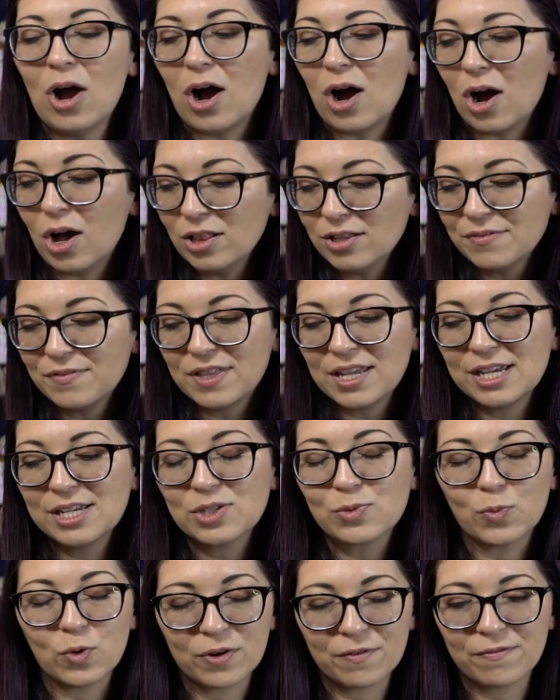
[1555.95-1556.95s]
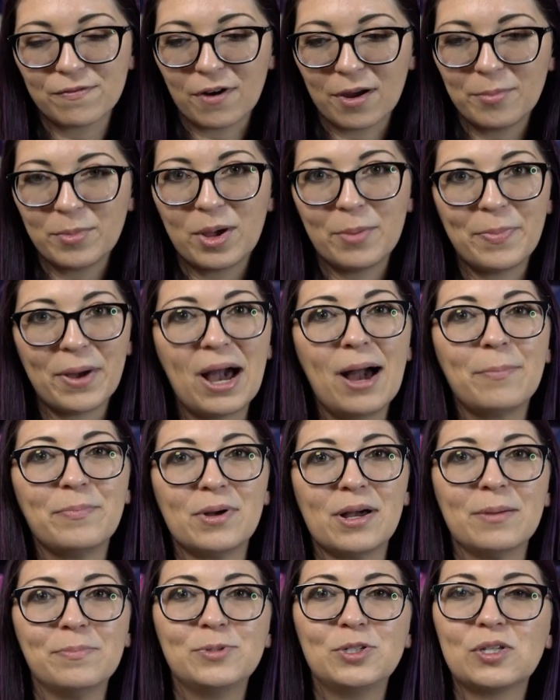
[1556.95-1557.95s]
All of these were from a
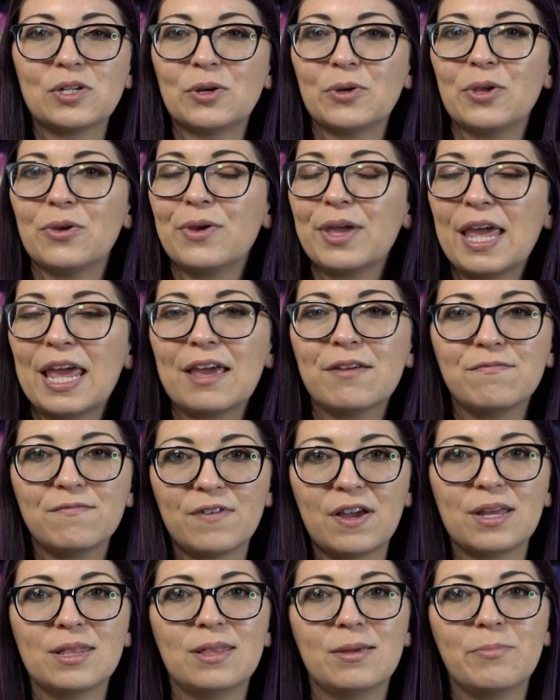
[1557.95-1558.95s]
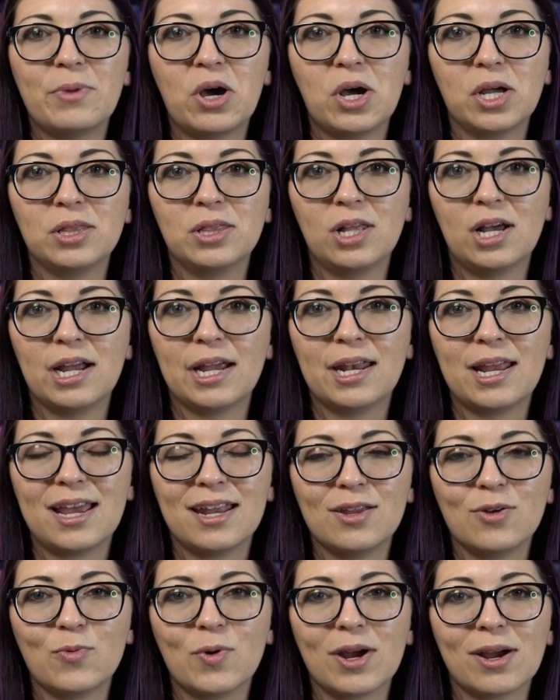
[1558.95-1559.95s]
pop-up, so you can't find them online
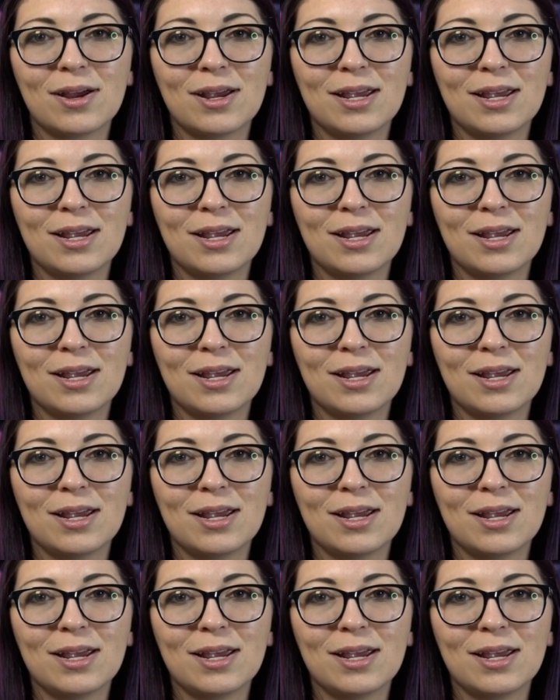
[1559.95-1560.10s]
anywhere